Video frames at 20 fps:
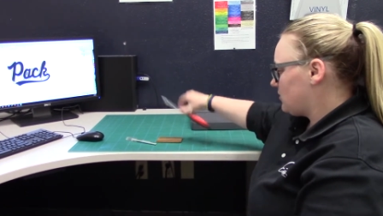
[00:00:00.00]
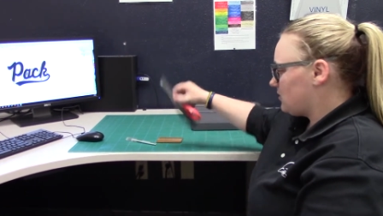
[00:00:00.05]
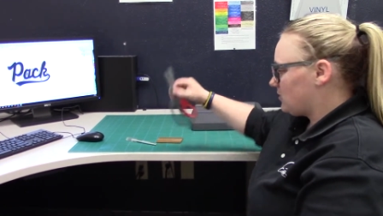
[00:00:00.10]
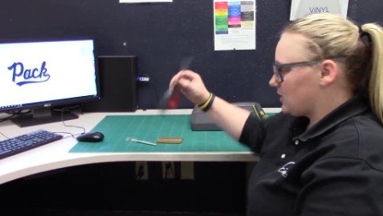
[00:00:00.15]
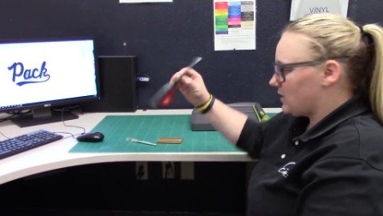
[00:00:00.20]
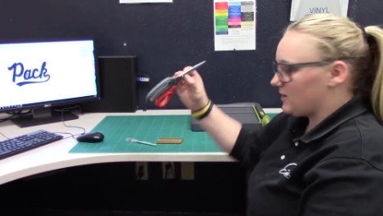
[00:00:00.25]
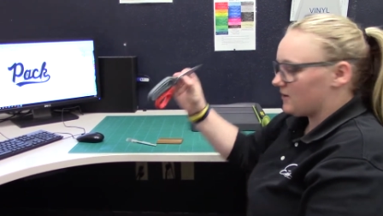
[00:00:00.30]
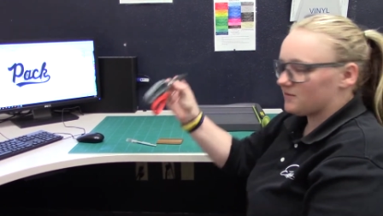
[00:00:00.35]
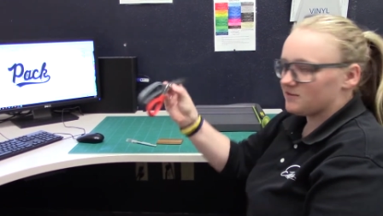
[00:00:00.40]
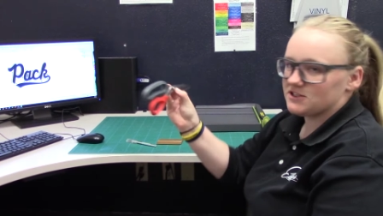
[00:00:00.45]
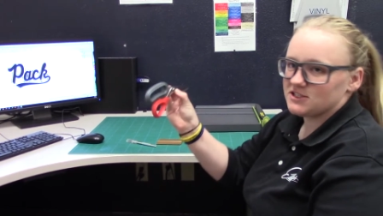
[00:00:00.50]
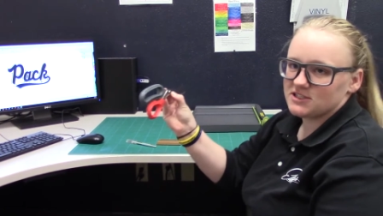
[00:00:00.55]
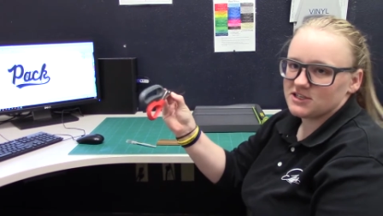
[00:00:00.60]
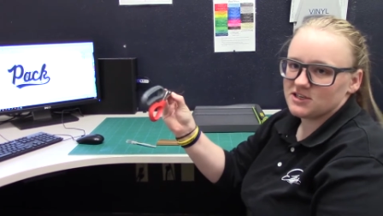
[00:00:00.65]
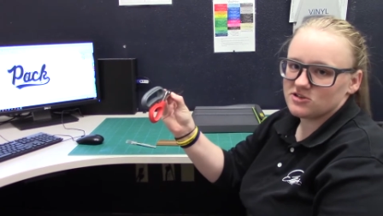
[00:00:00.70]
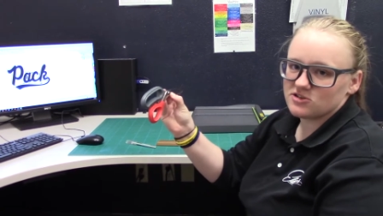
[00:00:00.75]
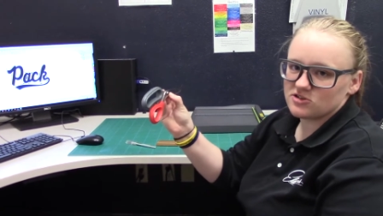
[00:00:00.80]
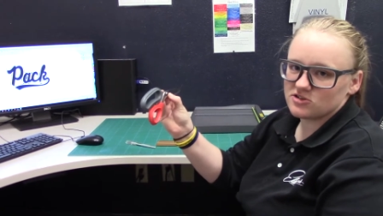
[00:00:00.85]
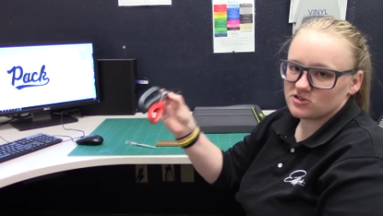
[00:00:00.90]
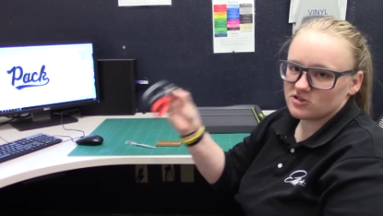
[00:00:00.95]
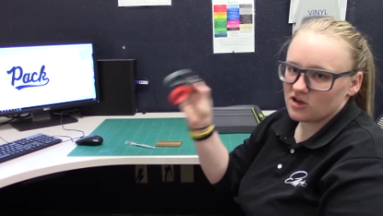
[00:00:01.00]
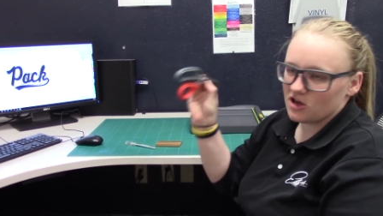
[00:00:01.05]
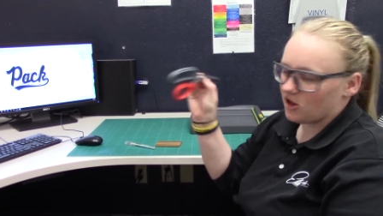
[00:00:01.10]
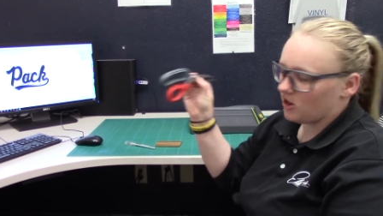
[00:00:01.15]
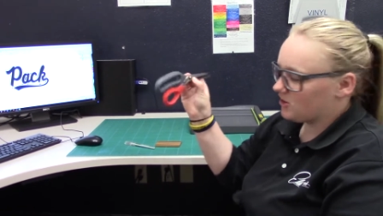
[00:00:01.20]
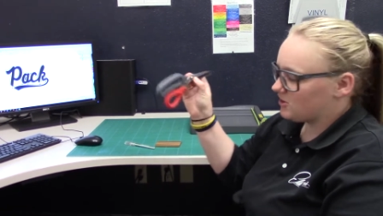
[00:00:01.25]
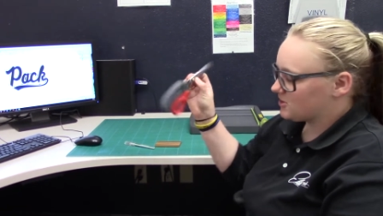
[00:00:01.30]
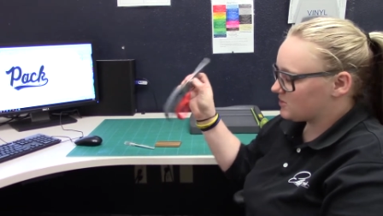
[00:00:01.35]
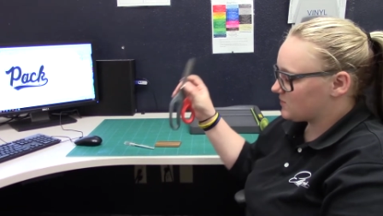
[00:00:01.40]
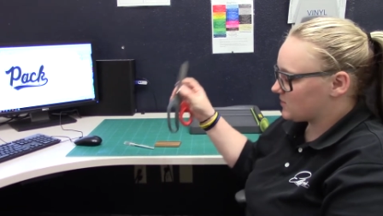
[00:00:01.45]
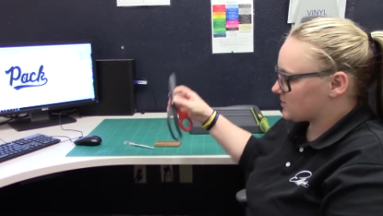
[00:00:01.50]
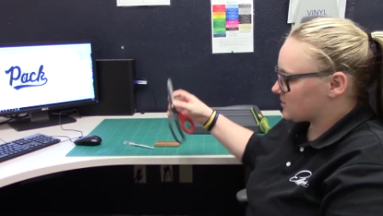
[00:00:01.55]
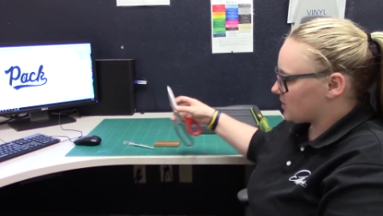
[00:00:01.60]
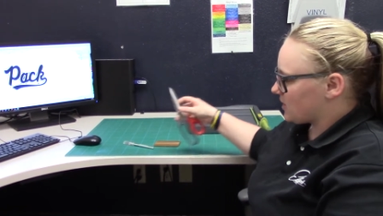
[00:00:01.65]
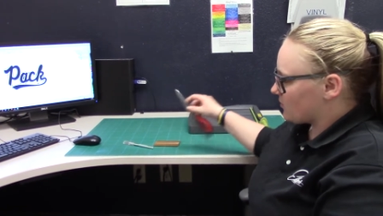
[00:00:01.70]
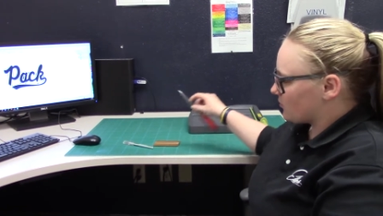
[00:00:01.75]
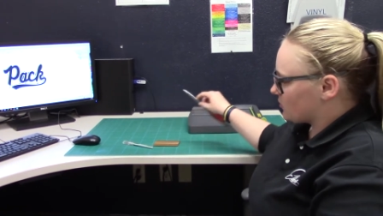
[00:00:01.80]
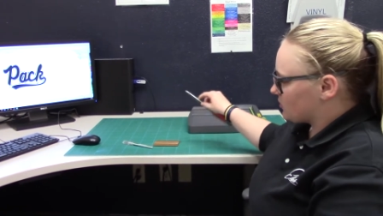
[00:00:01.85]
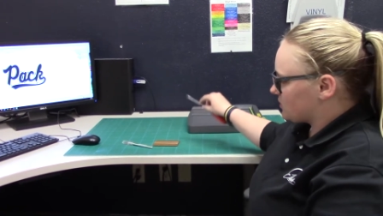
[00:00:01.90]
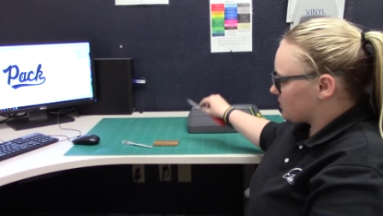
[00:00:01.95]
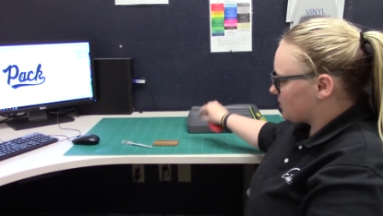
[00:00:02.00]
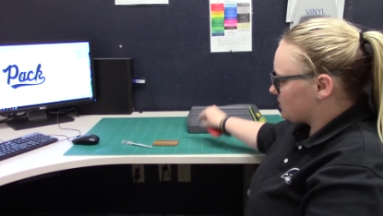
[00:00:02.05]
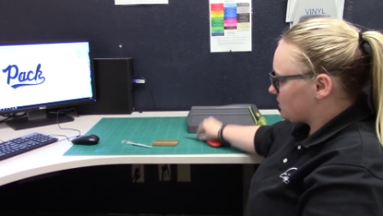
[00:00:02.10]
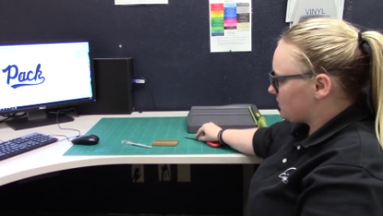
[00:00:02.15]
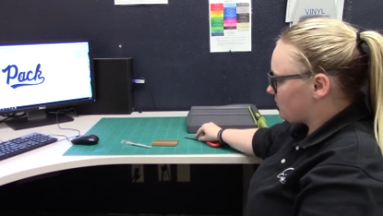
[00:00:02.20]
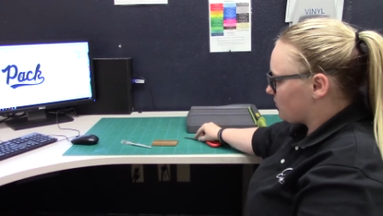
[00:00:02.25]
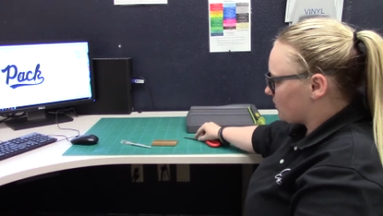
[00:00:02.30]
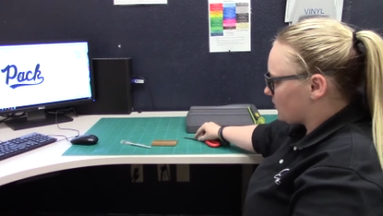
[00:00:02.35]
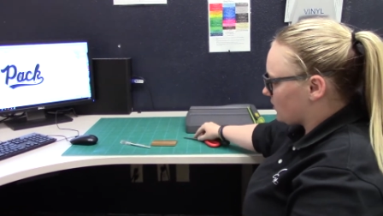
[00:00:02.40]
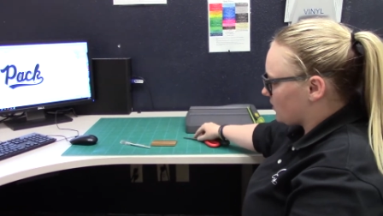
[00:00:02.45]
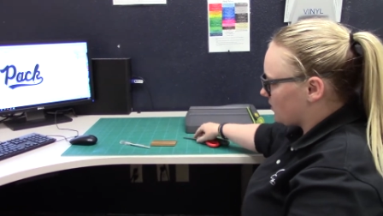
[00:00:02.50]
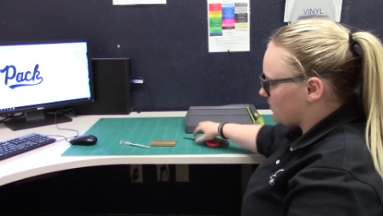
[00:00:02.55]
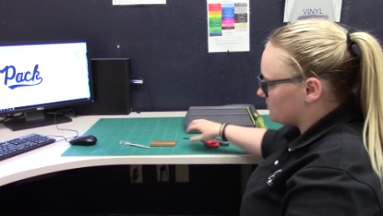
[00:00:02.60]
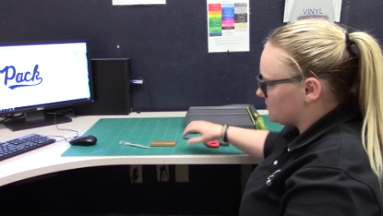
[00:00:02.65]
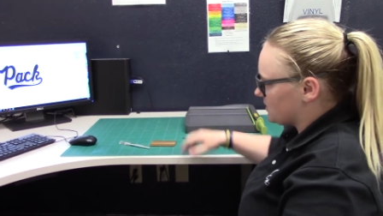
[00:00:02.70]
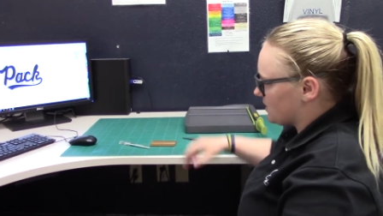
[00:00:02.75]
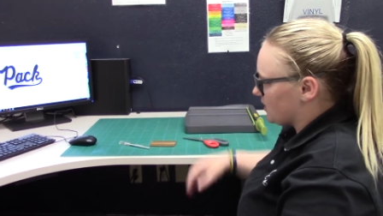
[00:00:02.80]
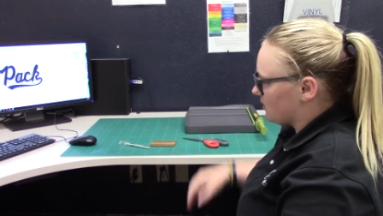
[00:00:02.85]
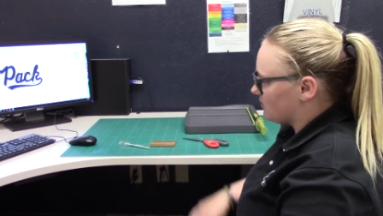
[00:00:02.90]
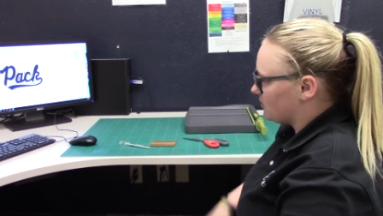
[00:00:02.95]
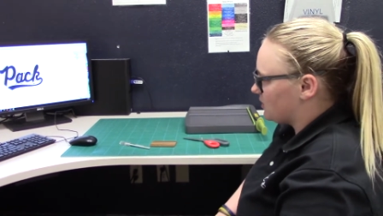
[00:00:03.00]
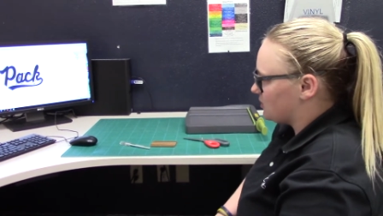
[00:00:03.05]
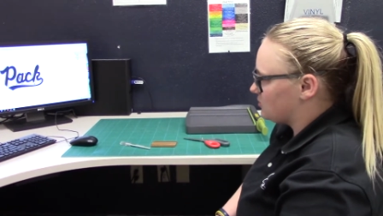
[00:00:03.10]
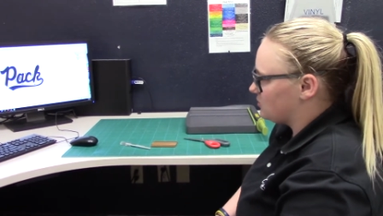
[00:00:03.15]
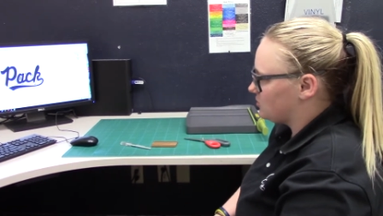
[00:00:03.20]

and we have the scissors. All of this makes a lot more sense when we come down and